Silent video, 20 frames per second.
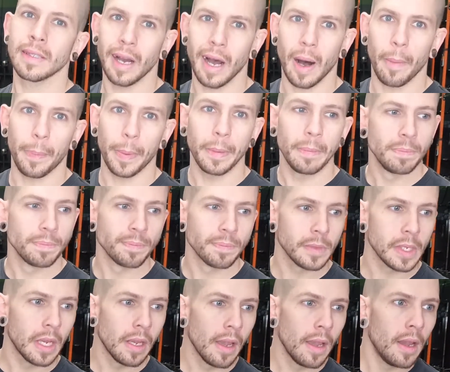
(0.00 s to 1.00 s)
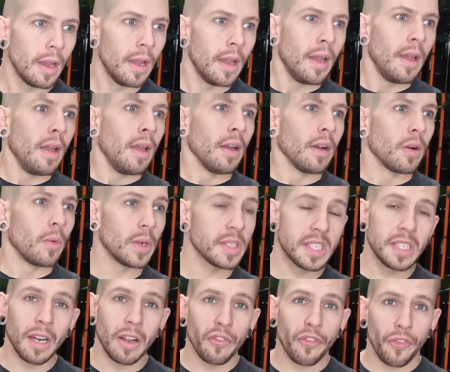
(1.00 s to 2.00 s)
up. Once
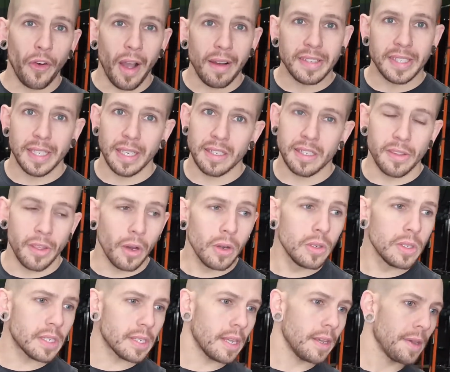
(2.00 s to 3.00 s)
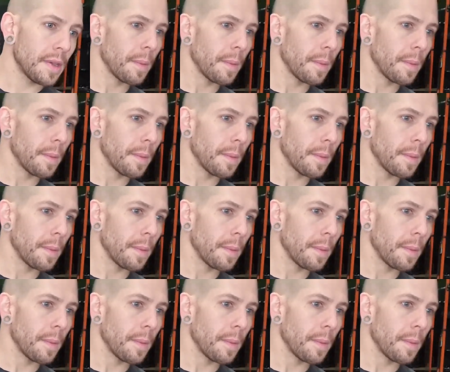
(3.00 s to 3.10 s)
you've done 5 sets of those,